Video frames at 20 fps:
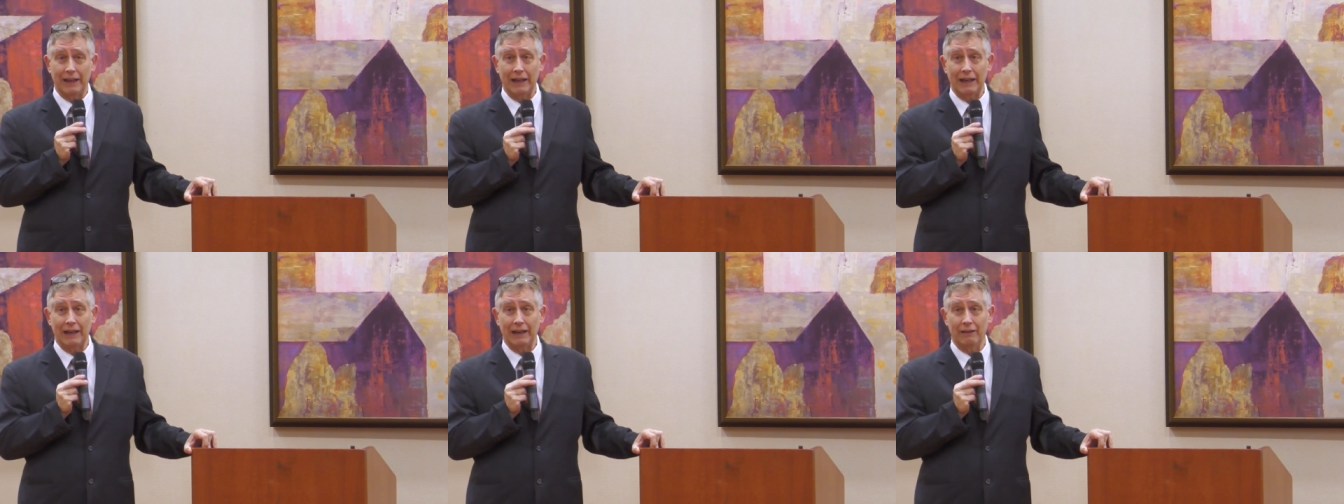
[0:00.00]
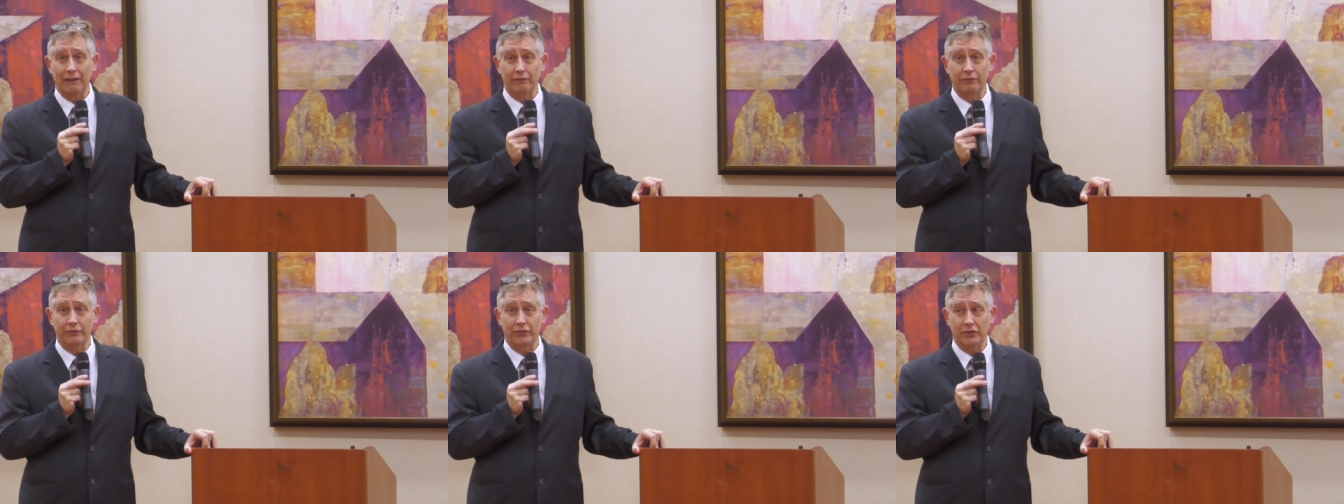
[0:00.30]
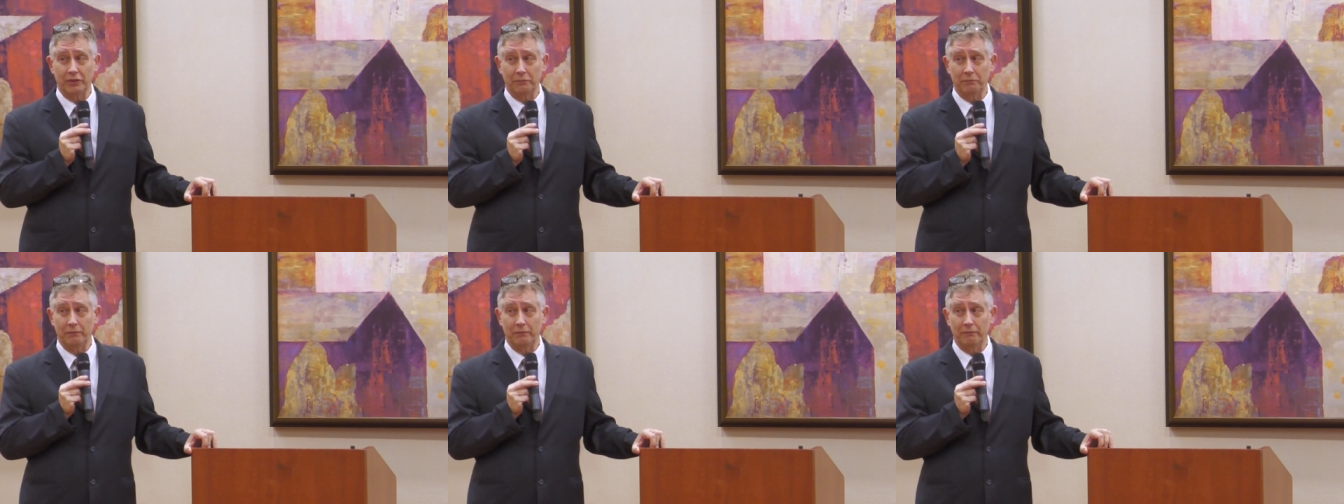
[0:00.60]
have
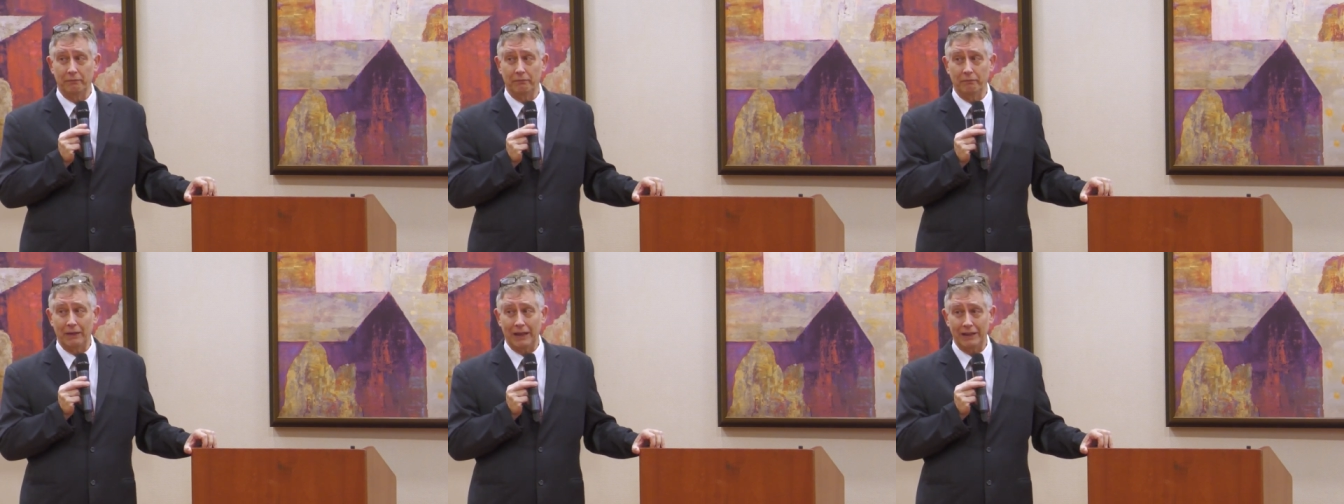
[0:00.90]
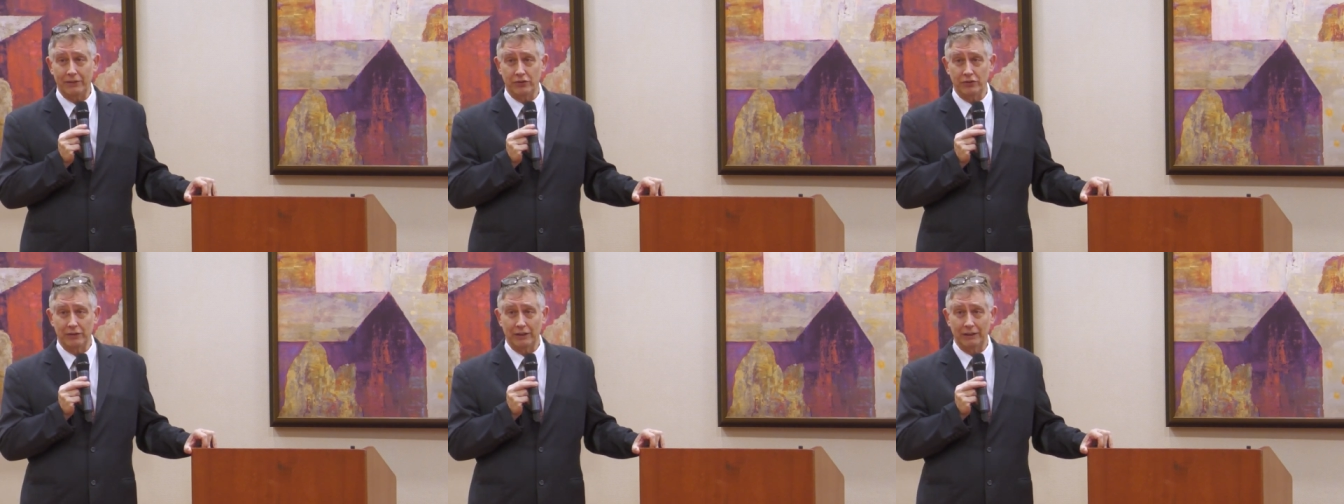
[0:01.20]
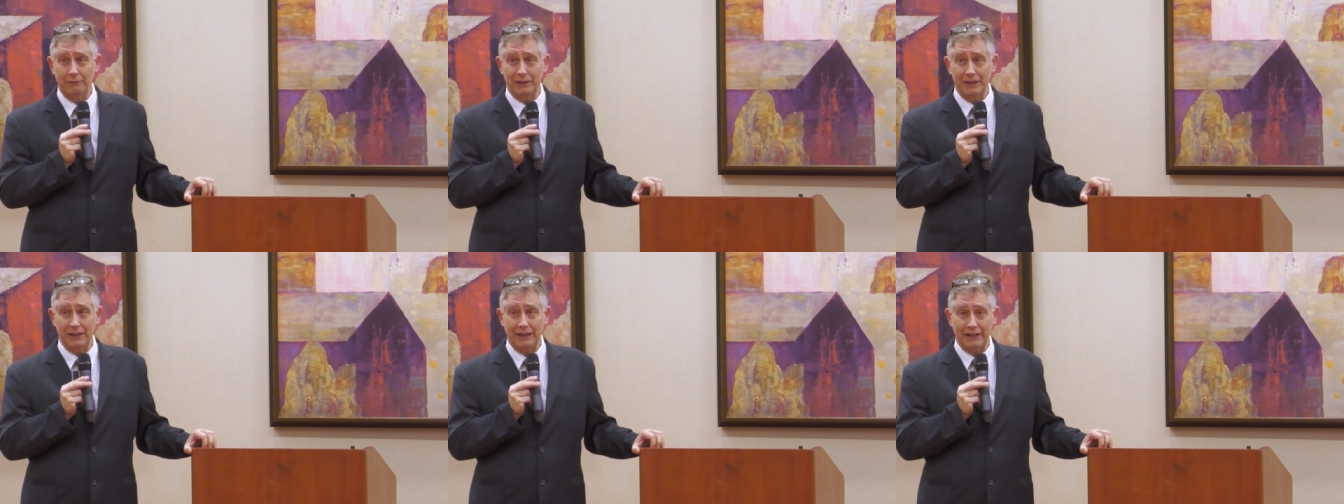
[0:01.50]
some major
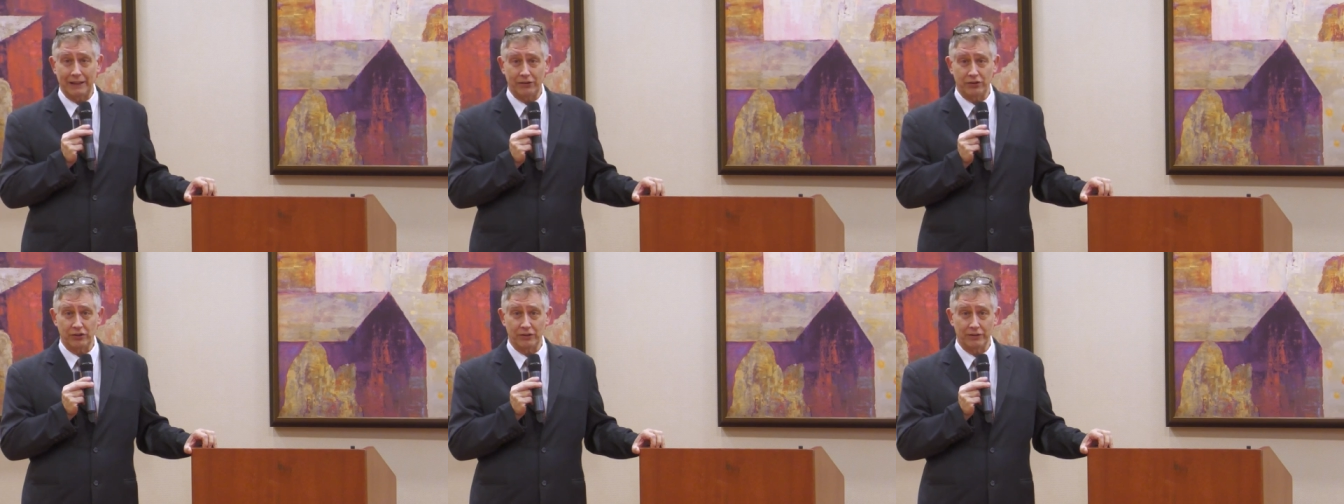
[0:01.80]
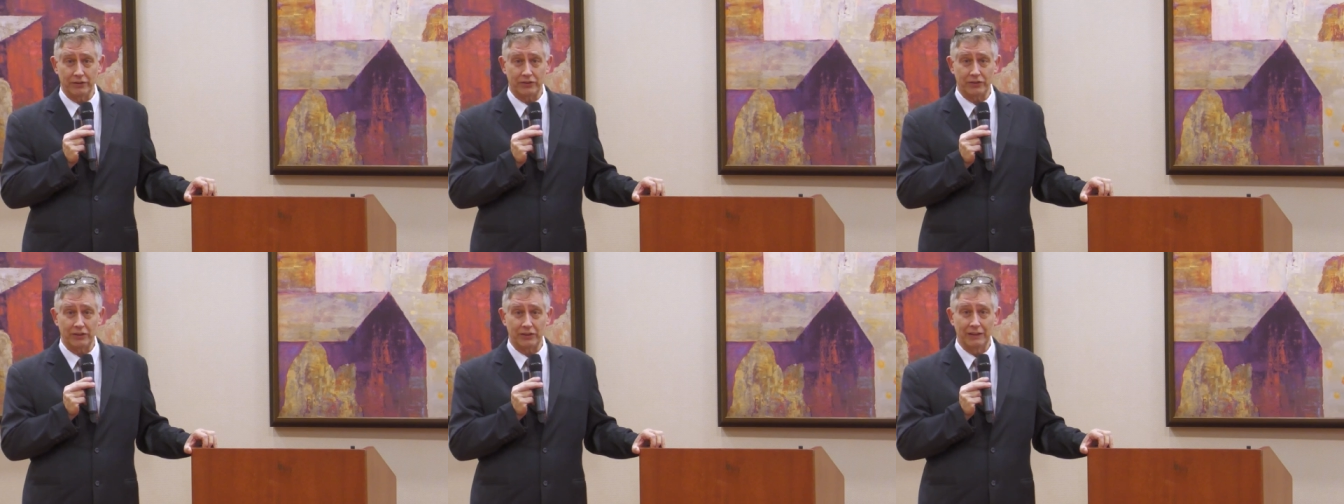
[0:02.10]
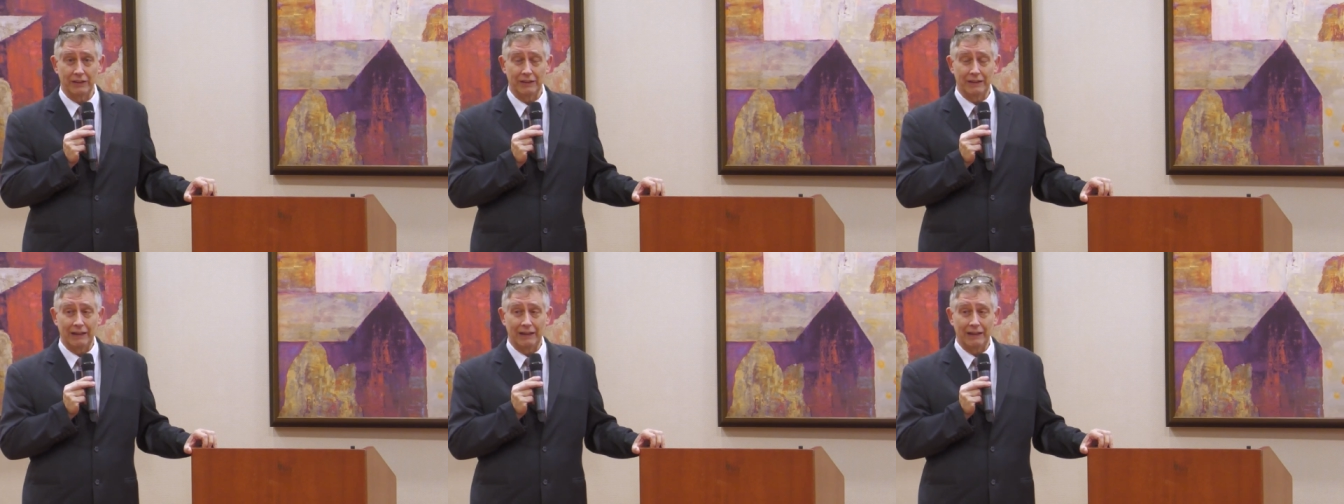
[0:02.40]
limitations.